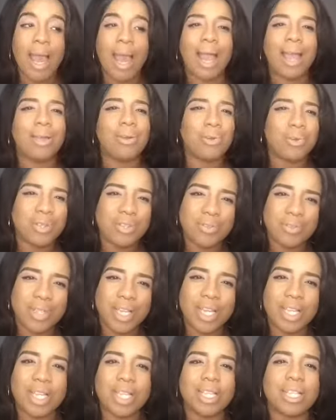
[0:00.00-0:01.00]
I also
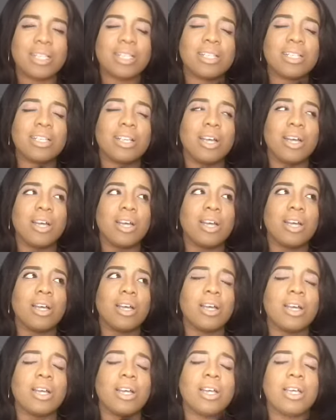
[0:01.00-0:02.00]
think that this is
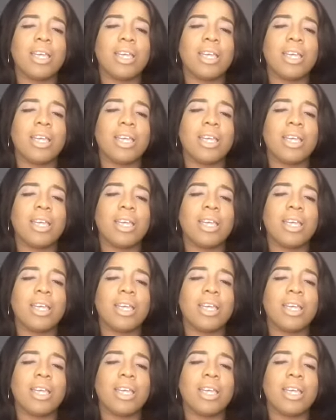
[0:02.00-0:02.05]
a